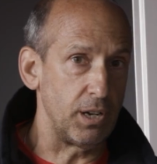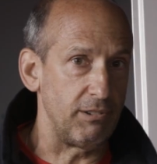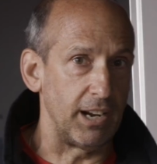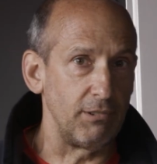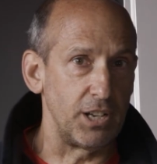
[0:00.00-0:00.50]
a
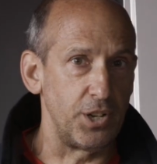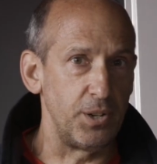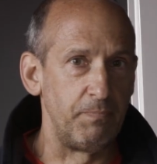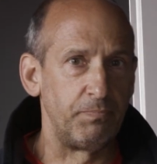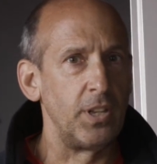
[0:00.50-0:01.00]
crag
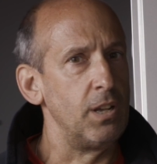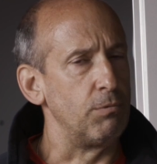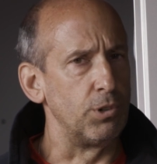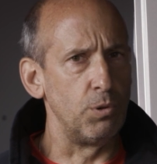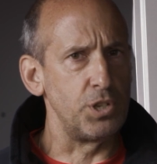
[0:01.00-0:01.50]
rescue
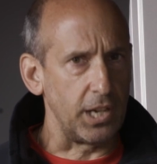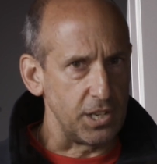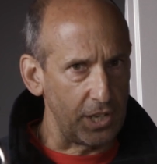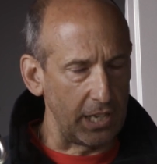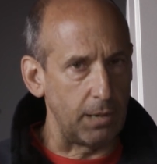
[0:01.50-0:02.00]
we're always going
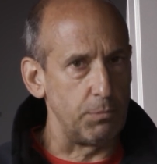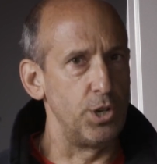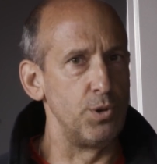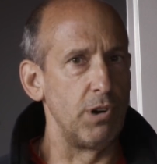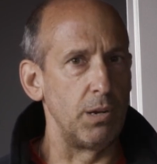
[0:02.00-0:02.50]
to set up
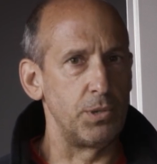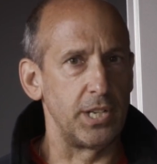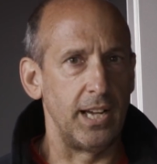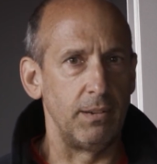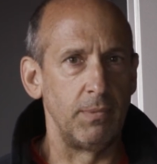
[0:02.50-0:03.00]
2 ropes
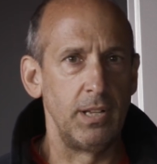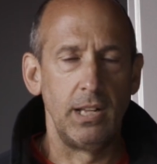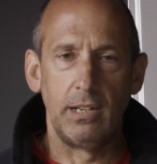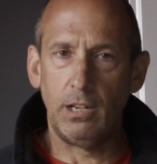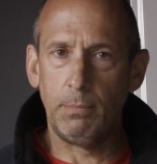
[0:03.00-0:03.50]
down.
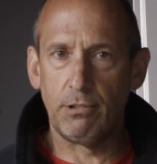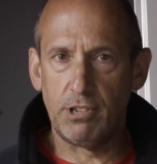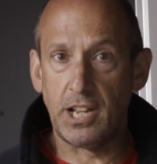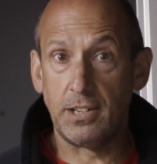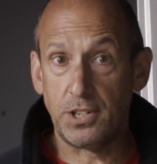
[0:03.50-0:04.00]
A little bit of
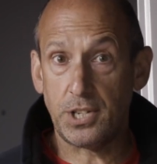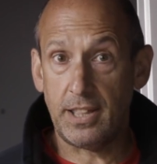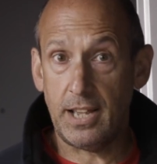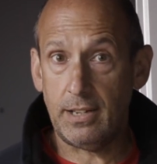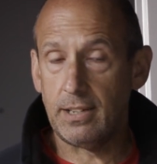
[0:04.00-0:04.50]
redundancy
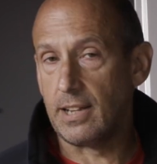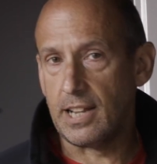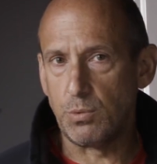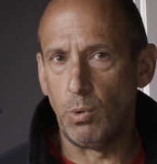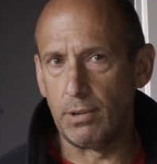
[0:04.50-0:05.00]
there in
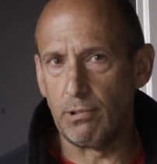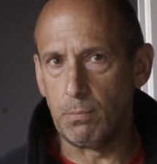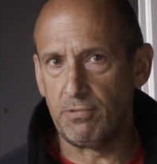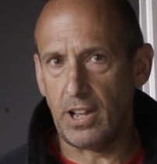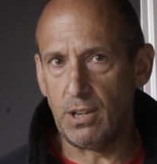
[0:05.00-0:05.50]
case one
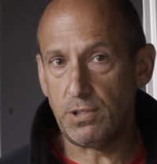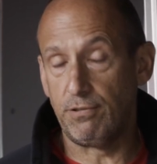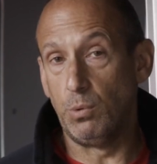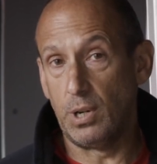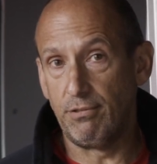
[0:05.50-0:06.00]
rope fails
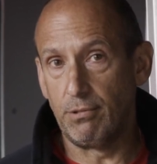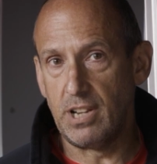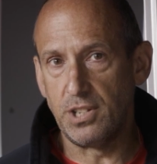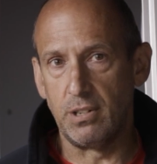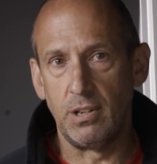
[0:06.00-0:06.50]
for whatever
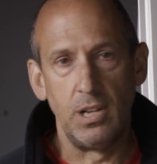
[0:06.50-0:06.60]
reason.